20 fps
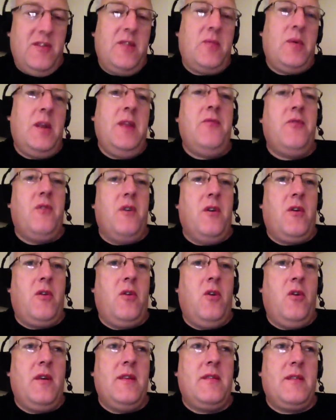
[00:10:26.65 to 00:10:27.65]
The 24-hour
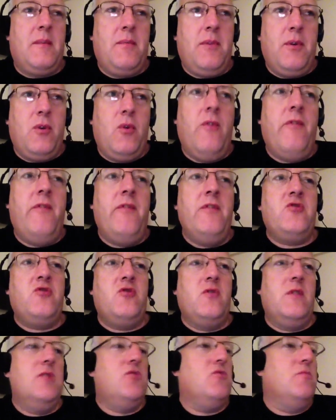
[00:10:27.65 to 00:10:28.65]
clock is something
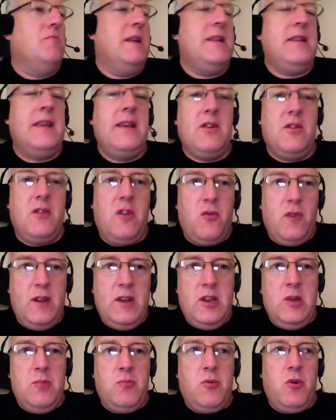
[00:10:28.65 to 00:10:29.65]
official that you might hear on the
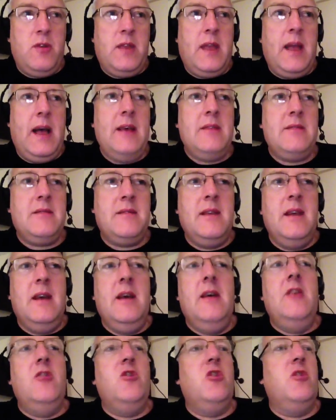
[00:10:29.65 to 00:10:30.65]
radio broadcast,
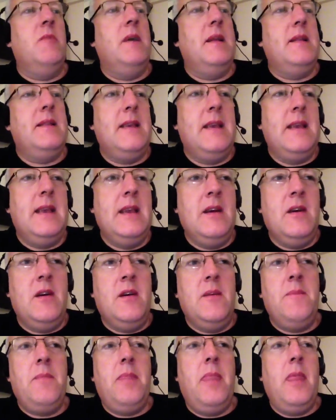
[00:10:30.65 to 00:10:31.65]
you might hear
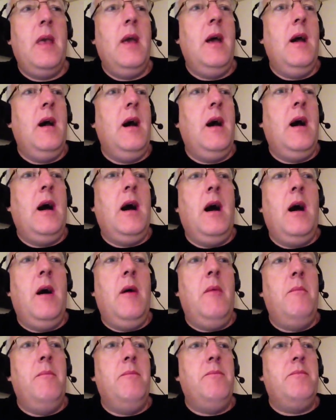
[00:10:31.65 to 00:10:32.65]

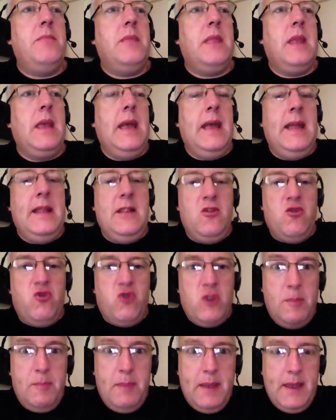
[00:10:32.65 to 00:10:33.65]
in
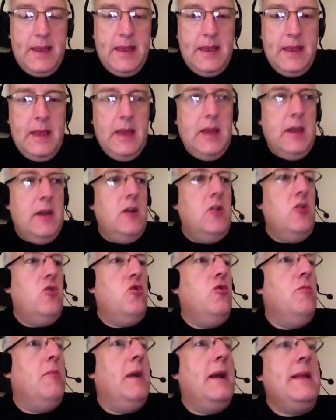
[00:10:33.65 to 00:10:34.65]
shipping,
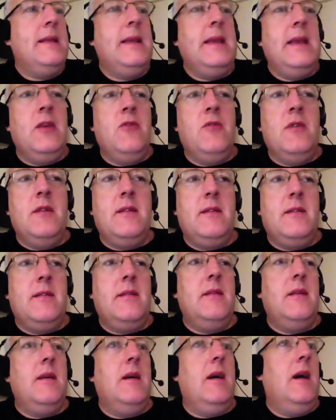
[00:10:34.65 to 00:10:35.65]
you might hear
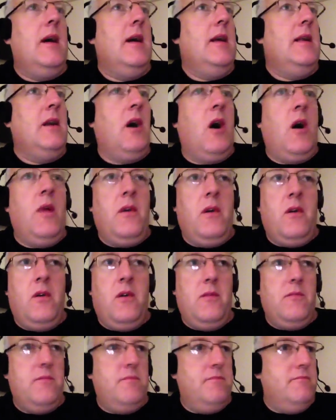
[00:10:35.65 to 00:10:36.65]
it in
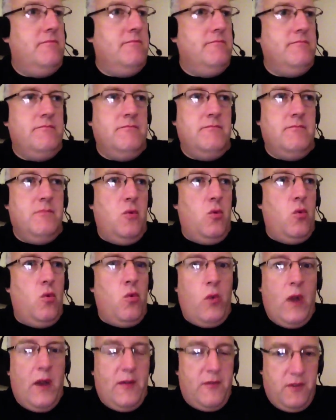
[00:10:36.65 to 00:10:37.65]
other
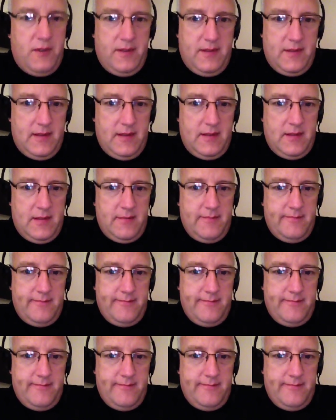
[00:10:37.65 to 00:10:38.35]
references.